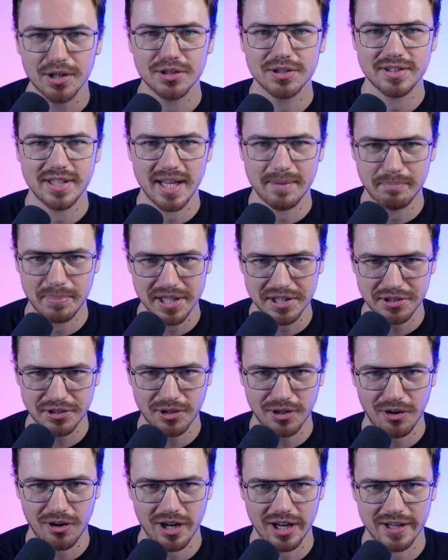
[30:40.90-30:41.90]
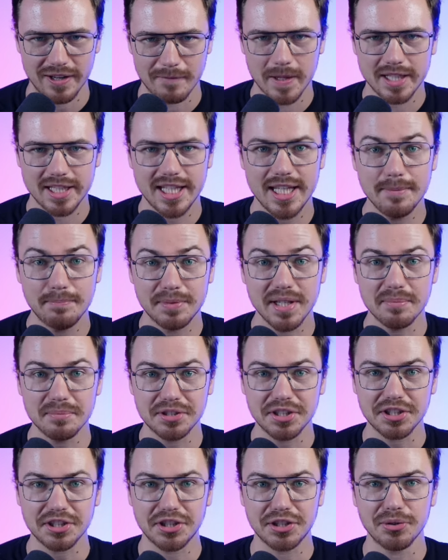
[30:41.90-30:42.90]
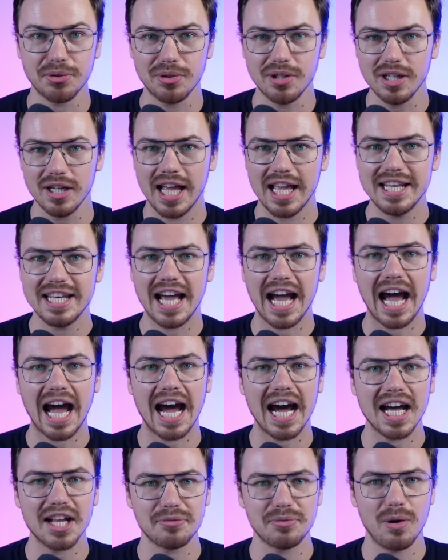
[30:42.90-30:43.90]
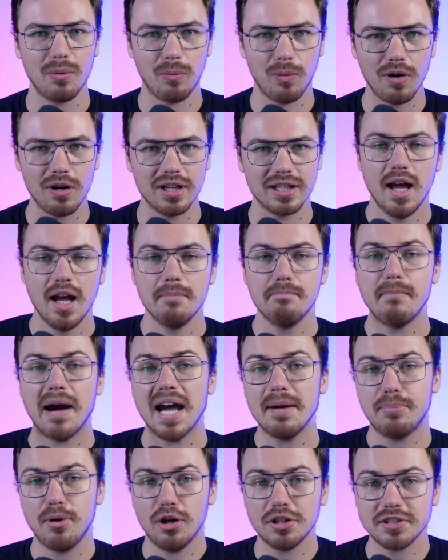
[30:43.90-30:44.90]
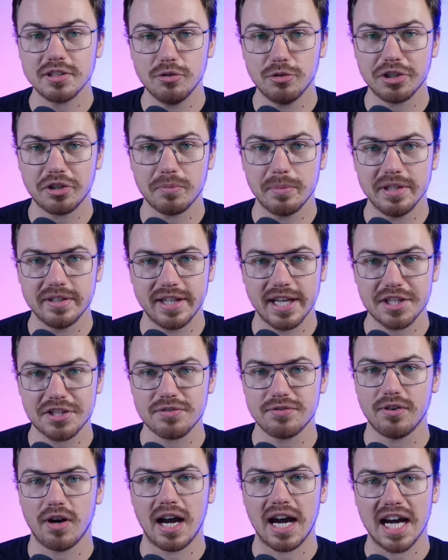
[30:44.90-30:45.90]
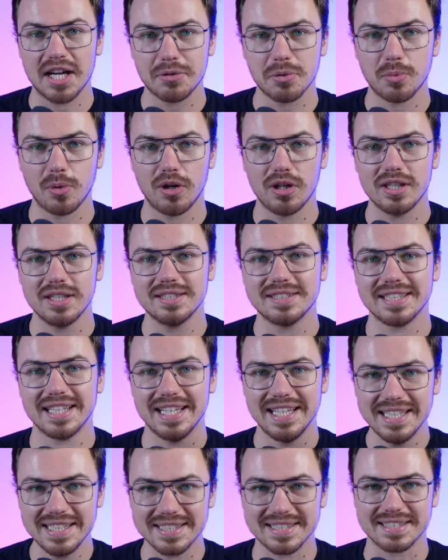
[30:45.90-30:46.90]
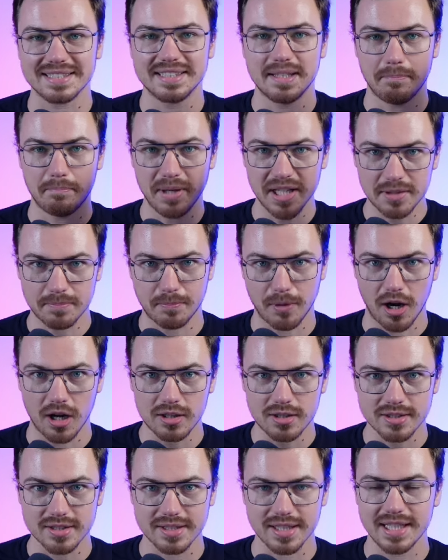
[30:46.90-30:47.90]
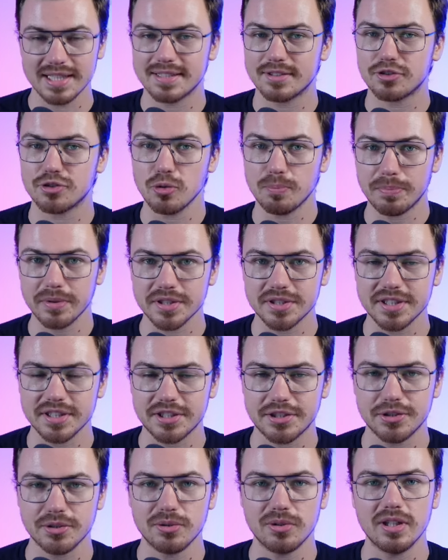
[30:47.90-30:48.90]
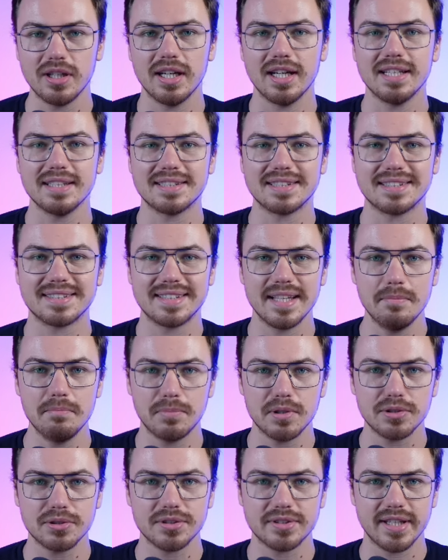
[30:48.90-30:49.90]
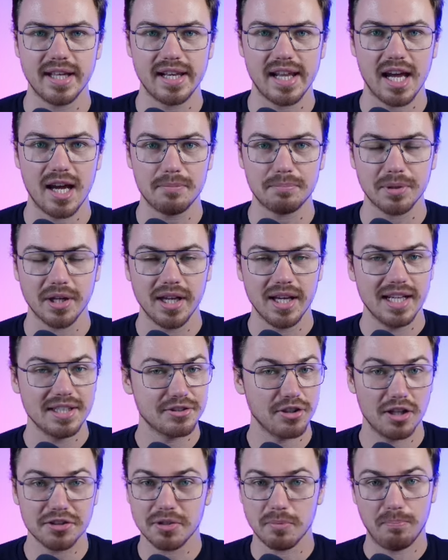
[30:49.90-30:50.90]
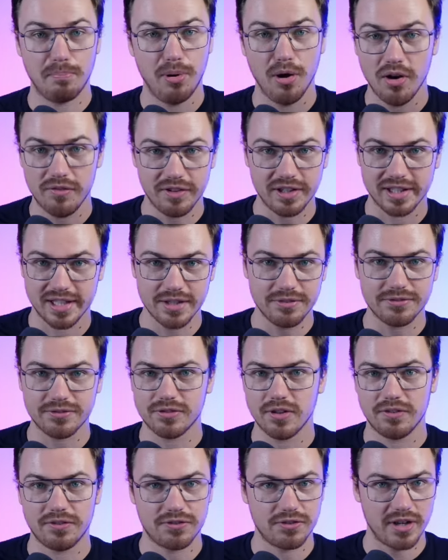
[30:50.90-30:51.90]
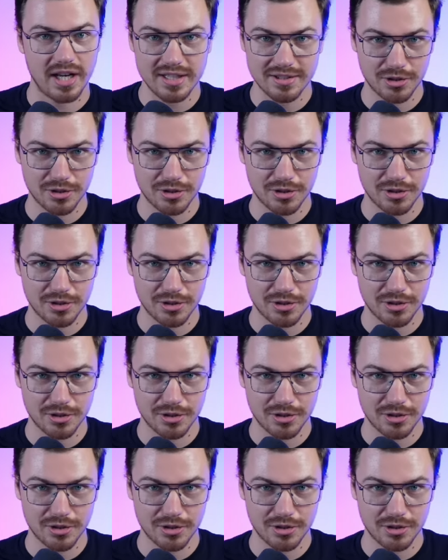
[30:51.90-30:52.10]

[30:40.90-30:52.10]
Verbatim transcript: the Bitcoin. Keep them secure in a hardware wallet. My personal recommendation for hardware wallet is the Bitbox. It's super secure, it's simple to set up. It's also a perfect gift for a friend